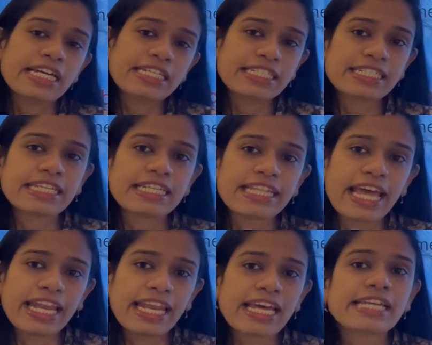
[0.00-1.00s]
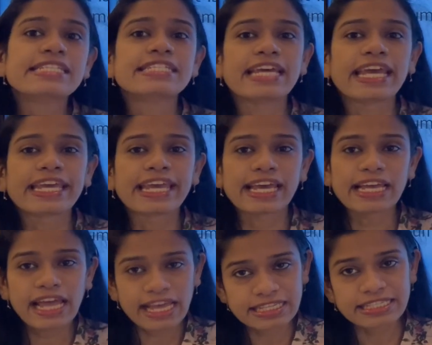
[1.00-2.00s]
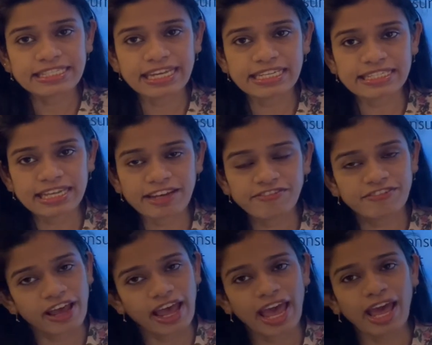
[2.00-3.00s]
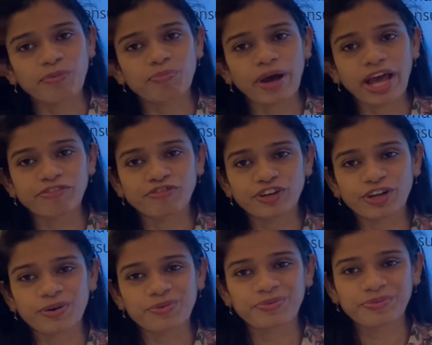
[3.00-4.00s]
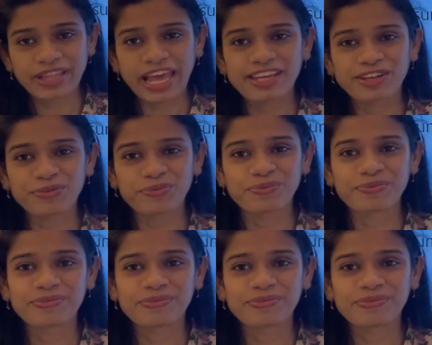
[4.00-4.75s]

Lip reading: Till then, take care, stay safe, and bye for now. Thank you.